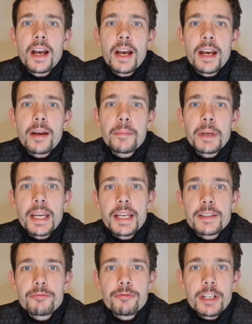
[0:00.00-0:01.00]

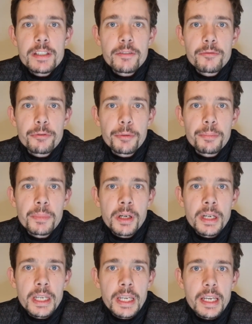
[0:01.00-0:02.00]
It's written from
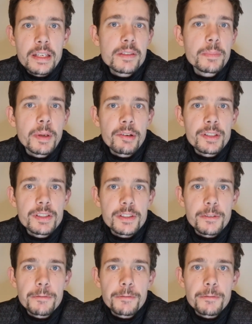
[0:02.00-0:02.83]
my experience